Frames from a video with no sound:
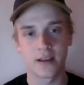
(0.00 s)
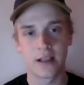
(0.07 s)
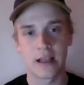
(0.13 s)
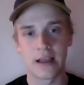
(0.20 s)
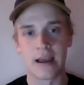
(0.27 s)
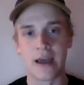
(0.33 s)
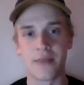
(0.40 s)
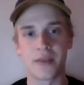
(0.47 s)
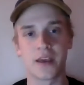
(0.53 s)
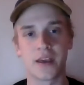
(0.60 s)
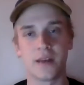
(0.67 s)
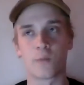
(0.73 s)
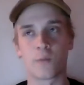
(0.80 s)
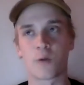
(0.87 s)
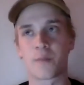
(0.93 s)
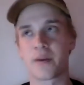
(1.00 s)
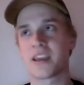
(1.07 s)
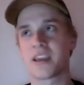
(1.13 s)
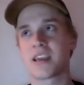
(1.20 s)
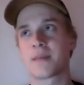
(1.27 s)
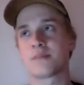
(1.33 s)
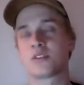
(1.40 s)
And then we're
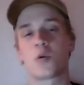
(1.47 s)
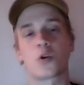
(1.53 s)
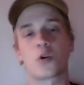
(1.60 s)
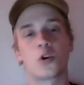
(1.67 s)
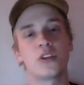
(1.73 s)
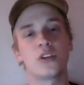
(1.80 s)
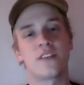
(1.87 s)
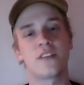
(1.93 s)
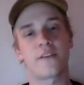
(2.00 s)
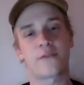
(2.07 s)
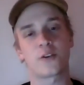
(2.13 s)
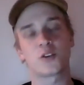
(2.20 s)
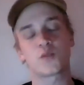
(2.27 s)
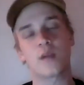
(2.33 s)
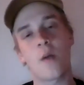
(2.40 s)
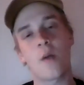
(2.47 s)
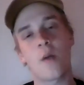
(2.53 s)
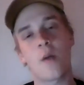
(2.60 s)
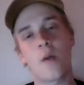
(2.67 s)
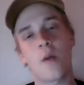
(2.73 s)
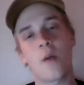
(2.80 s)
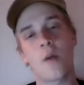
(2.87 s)
picking him so early in the first round,
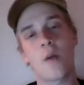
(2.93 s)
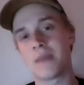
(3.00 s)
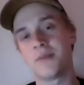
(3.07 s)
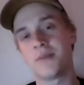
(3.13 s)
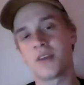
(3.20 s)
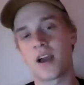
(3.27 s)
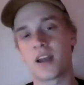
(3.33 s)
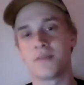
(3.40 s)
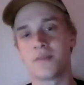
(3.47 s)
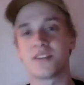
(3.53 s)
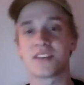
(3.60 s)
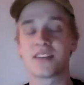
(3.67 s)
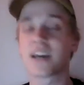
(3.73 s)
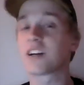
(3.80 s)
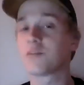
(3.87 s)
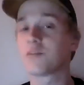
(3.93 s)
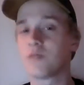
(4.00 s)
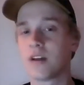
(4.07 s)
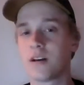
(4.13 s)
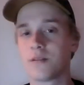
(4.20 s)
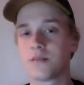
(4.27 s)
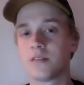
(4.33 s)
we could have maybe gotten him in the
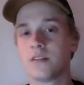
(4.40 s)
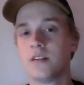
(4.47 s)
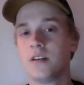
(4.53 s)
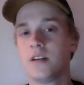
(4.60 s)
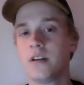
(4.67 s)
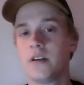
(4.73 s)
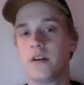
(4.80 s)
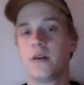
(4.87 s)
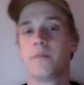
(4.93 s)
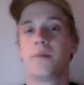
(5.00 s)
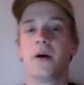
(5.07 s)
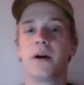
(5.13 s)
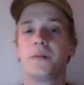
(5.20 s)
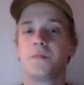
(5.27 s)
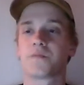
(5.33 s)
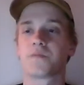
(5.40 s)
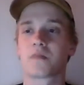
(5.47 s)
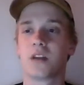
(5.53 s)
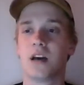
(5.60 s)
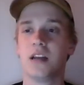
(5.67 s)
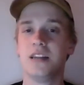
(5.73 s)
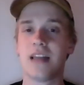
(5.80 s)
second round. But
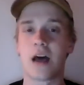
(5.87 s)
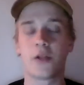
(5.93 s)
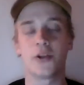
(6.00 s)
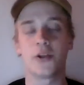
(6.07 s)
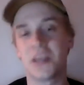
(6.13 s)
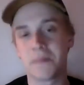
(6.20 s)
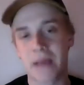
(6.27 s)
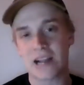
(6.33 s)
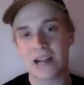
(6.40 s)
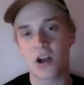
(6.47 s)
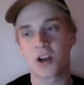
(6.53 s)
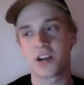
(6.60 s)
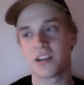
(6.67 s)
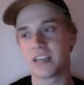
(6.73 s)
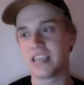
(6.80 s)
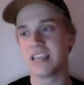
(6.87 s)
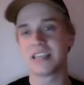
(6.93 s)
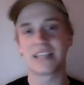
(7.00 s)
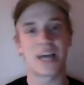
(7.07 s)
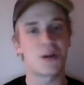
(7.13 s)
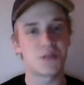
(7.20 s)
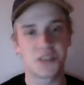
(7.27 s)
now looking back on it, he
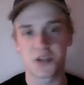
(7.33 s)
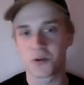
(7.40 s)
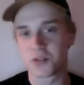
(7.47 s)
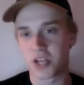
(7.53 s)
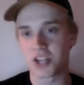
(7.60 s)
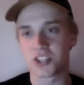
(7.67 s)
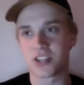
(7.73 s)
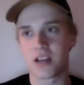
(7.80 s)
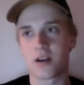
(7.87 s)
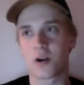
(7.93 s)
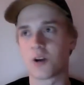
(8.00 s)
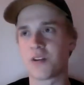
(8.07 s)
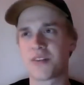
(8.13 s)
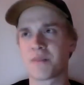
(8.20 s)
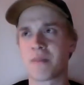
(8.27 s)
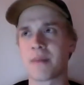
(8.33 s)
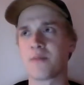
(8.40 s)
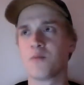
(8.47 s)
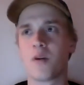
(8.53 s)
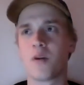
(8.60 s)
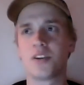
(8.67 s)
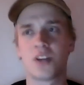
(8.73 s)
allowed zero touchdown, or I think maybe
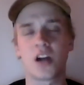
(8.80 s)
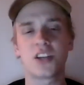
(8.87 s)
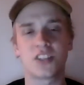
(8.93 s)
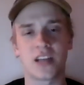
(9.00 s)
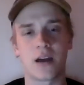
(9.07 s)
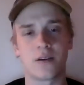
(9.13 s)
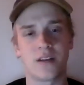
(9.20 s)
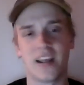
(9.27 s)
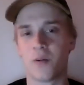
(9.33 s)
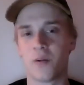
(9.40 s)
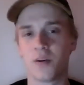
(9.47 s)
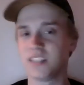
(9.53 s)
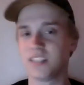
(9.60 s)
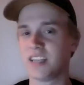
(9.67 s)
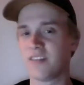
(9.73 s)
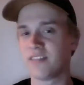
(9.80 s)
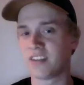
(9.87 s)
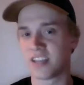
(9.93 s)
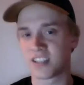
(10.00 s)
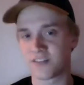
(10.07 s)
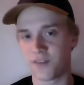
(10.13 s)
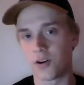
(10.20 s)
one touchdown, and it wasn't even
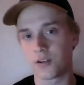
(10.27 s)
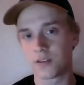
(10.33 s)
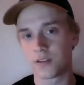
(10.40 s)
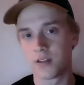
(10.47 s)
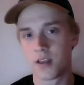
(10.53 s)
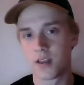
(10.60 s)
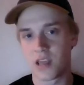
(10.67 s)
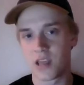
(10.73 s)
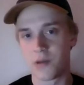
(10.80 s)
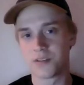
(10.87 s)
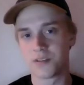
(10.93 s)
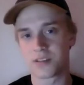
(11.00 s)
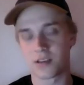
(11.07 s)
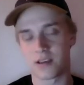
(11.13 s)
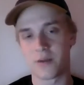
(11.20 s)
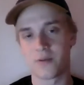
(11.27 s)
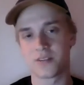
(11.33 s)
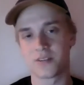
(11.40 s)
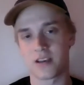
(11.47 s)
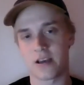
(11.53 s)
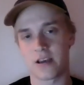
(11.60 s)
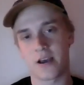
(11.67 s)
his fault. It was
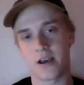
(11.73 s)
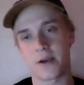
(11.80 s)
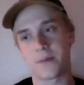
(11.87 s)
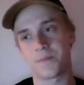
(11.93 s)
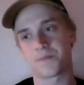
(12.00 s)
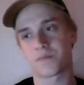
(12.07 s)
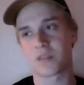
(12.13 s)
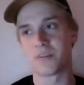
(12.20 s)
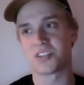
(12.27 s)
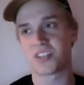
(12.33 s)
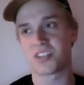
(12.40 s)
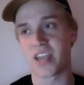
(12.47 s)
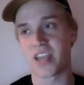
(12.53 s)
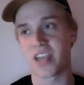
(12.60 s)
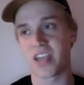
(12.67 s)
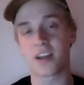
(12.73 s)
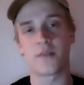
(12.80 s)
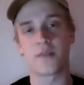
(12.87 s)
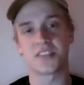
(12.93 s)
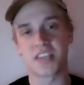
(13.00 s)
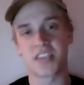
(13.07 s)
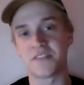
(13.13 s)
a mistake
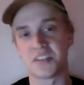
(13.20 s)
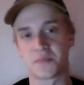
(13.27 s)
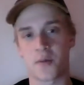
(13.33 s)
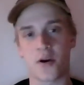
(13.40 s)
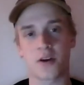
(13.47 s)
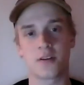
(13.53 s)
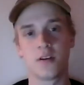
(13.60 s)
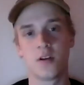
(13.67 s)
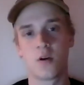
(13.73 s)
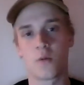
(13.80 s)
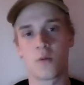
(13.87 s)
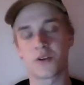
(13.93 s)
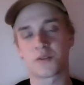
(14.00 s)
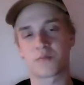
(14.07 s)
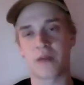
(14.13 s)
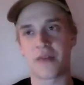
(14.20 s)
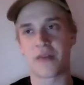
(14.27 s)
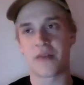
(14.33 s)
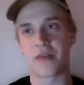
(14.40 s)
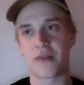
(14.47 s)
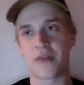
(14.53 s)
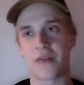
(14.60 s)
on the safety's part. I
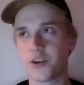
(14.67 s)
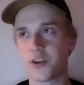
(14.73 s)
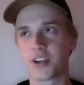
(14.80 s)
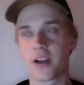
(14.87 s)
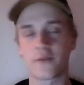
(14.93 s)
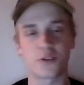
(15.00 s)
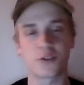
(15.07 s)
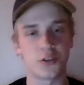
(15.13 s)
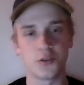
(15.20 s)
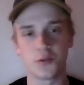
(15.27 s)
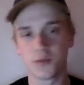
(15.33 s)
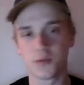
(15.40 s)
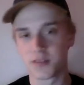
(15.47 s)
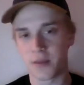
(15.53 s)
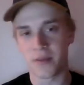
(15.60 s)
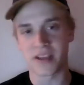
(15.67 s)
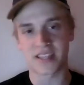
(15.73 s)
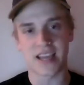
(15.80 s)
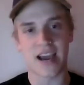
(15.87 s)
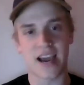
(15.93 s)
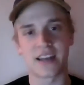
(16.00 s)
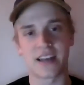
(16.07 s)
think it was cover 3, cover 2, something
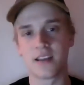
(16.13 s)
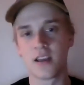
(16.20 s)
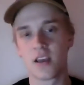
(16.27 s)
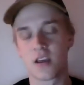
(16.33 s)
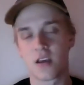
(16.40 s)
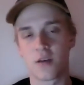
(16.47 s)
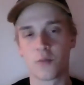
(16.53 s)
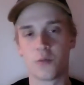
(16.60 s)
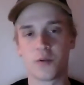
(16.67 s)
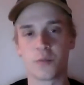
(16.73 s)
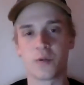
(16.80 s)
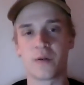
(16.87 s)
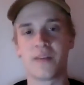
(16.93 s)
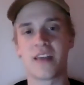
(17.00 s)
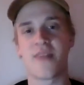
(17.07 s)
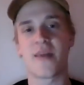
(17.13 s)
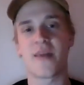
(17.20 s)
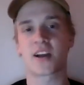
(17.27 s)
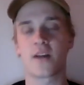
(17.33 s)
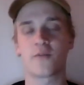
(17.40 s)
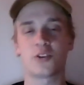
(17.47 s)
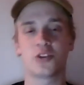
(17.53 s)
like that. And in that
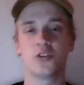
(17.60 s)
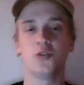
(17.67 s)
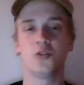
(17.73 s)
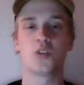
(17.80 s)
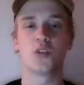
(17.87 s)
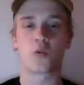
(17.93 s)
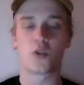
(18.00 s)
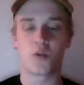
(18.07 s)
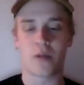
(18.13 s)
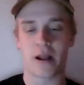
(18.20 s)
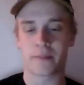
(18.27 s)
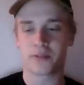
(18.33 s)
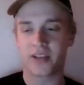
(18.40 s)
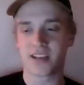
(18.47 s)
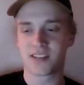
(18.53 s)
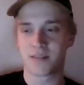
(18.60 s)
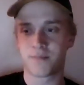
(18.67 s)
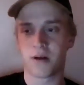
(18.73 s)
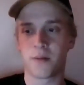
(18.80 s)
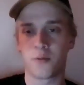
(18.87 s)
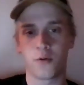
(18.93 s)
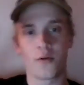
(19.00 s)
cover 2, the quarterback plays the
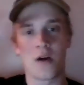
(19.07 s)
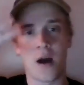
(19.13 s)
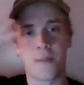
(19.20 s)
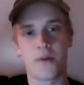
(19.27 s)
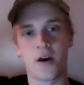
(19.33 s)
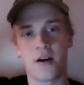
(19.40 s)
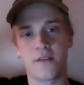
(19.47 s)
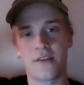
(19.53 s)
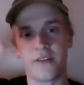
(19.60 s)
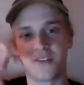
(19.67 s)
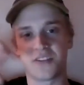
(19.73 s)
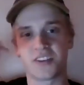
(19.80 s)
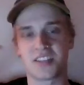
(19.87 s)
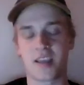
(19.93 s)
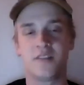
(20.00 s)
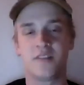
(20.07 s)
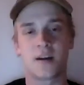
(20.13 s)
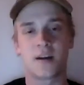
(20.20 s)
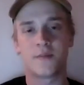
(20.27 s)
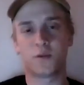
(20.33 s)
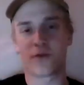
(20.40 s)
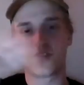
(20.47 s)
bubble above, and the safety
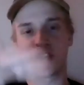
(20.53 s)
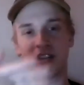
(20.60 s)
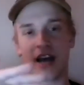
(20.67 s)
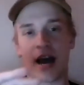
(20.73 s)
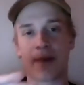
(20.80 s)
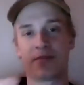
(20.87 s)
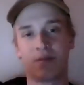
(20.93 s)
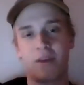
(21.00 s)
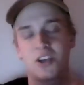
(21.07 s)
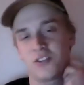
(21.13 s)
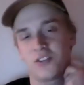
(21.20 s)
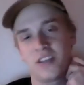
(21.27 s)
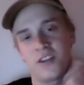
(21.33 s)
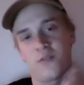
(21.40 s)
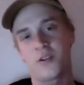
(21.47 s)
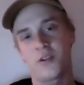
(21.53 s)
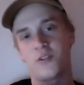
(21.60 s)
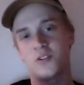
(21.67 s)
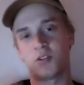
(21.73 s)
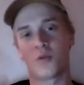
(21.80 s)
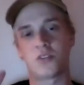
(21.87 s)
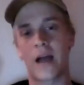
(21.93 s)
comes over the top to make sure
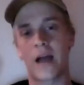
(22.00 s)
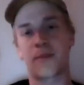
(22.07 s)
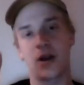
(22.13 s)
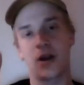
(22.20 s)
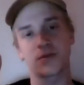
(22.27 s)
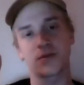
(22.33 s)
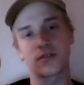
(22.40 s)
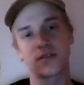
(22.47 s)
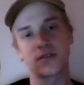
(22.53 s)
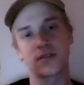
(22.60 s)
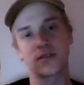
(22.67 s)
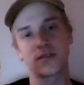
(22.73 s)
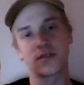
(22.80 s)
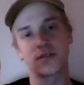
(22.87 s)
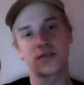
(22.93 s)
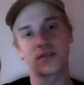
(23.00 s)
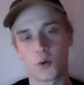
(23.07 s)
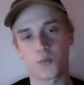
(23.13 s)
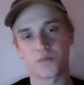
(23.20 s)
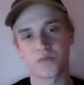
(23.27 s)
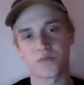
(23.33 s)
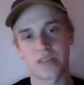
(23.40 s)
there's no top routes. And
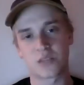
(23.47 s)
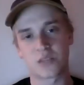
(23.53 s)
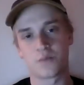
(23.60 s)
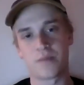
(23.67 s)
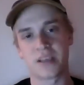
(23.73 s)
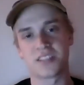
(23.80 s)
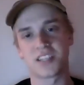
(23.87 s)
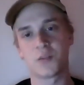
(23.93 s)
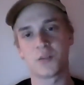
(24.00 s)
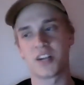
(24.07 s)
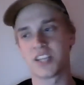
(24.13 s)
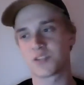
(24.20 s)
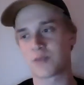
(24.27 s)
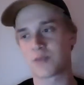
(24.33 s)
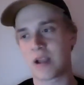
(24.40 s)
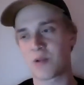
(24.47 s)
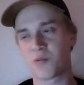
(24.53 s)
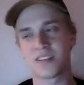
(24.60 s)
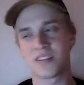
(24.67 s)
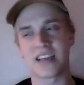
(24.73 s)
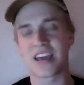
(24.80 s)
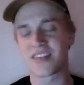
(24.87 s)
so that's basically what his route
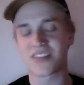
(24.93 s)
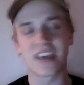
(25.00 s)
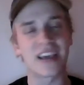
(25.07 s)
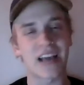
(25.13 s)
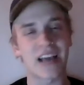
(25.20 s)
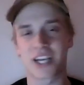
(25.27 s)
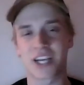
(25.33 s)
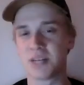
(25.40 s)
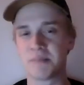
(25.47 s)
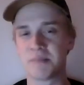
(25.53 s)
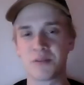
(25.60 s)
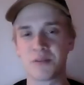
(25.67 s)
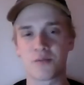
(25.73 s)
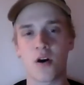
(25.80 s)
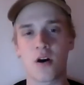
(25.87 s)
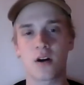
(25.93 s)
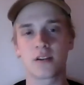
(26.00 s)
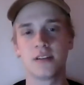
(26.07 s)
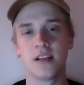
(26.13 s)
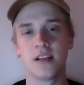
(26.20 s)
was. I think I could be wrong,